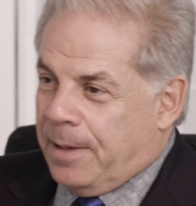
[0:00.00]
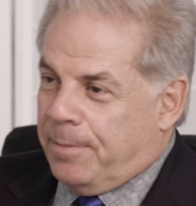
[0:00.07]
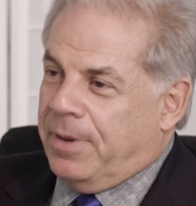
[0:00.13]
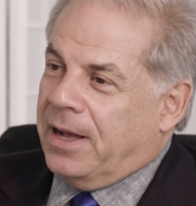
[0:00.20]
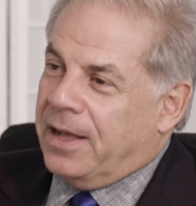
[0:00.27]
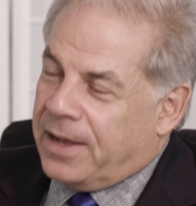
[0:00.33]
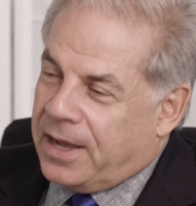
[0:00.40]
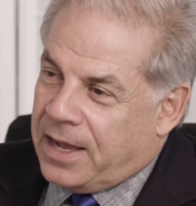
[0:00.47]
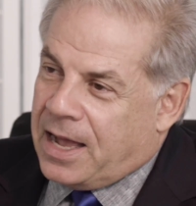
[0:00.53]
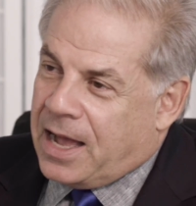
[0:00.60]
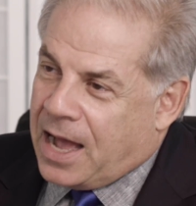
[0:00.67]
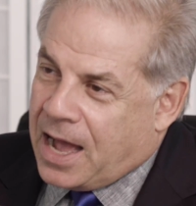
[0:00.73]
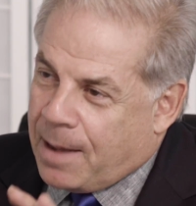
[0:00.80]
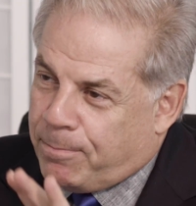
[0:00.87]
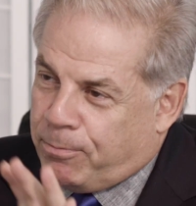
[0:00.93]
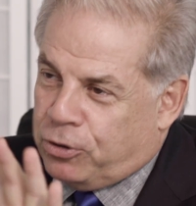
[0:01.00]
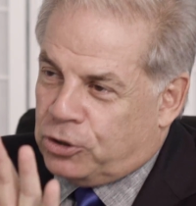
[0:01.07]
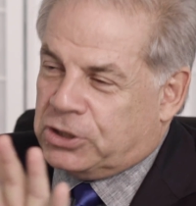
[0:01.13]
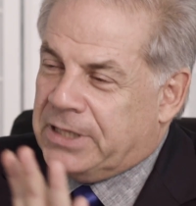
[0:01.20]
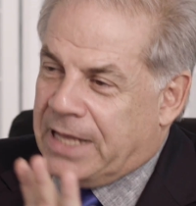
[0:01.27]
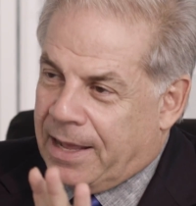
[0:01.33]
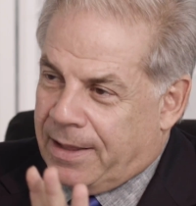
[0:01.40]
But I'm
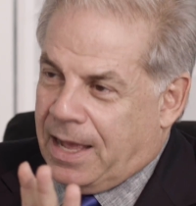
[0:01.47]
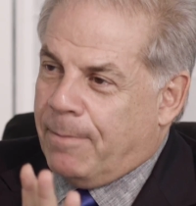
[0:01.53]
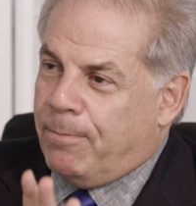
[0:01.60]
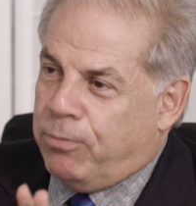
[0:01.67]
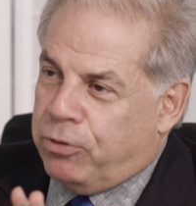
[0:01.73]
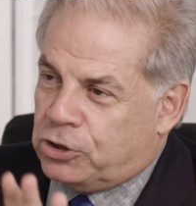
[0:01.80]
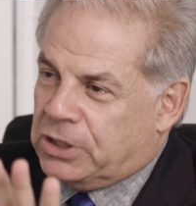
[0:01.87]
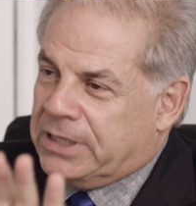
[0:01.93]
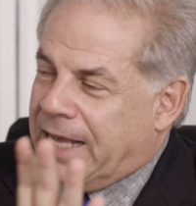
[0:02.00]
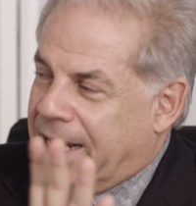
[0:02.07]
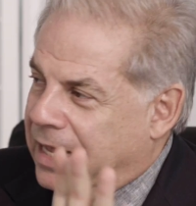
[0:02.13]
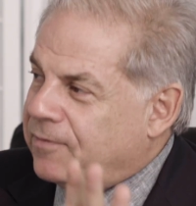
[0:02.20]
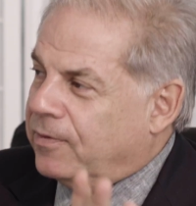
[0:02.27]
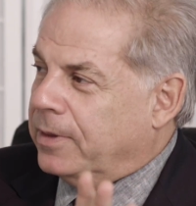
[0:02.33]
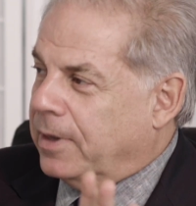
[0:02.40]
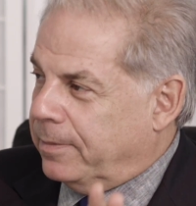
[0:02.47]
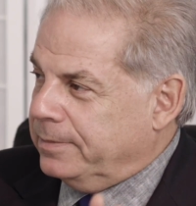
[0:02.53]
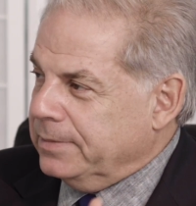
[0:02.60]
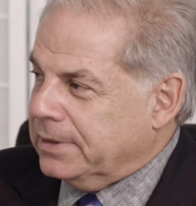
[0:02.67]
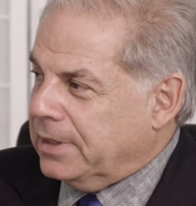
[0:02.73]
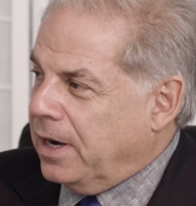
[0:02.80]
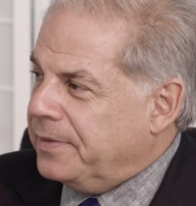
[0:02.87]
pushing that envelope
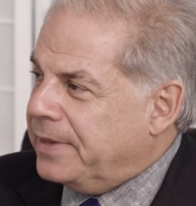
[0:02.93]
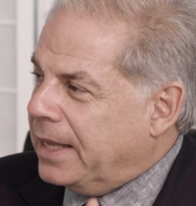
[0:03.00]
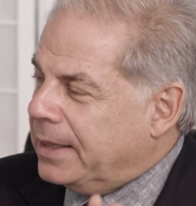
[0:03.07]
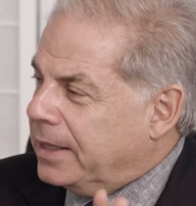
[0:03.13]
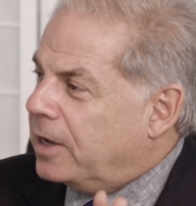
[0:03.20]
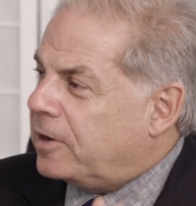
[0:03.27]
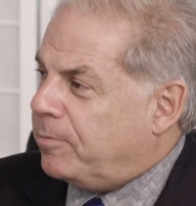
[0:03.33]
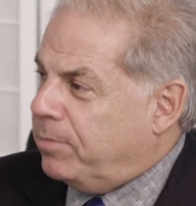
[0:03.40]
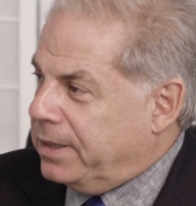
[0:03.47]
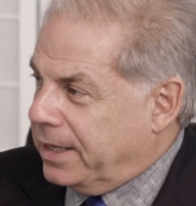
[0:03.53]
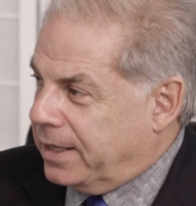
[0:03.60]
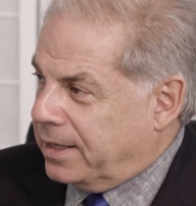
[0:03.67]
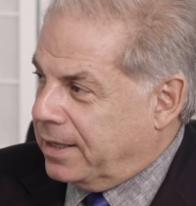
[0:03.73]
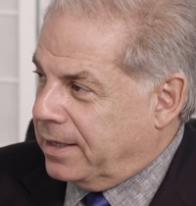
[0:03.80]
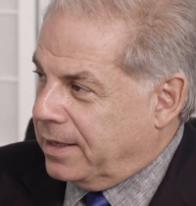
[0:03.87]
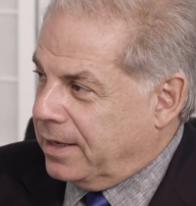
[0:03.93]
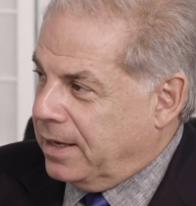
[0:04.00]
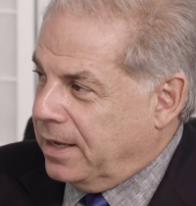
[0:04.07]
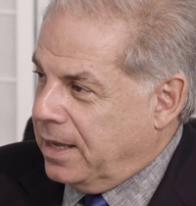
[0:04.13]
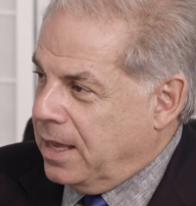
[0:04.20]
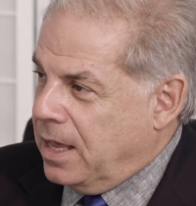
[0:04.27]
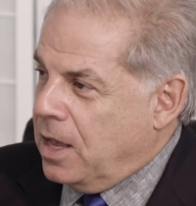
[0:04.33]
on that line of play.
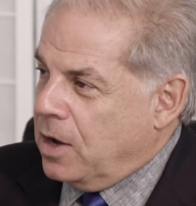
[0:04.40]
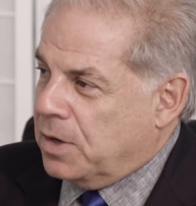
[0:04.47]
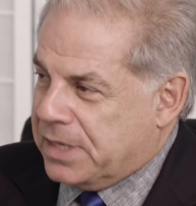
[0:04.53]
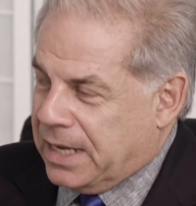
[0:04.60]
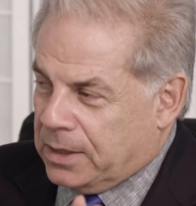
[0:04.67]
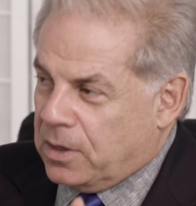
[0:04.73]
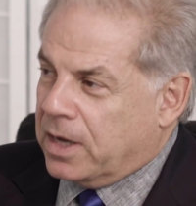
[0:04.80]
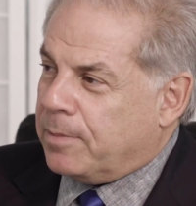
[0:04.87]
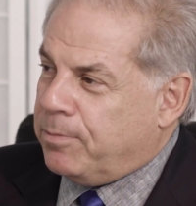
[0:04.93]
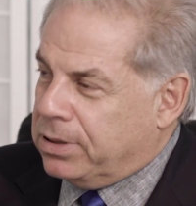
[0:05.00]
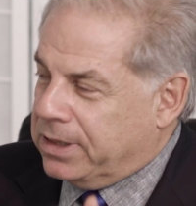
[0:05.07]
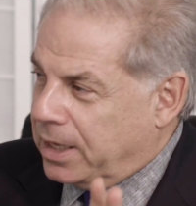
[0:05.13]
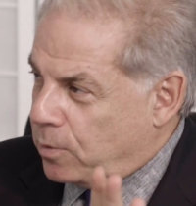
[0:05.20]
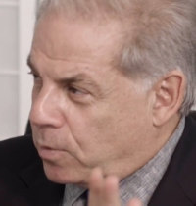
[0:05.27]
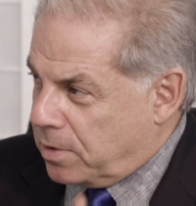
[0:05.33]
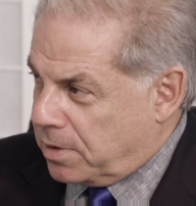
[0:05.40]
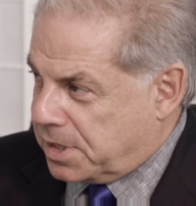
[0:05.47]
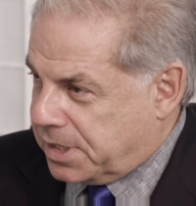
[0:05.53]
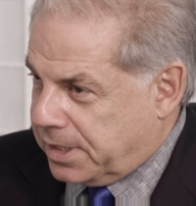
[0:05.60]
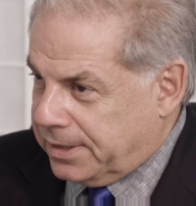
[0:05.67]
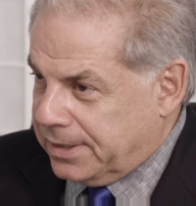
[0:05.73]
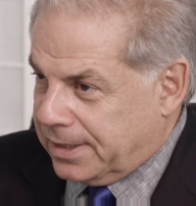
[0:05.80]
Because that line of play
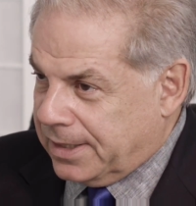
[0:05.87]
works.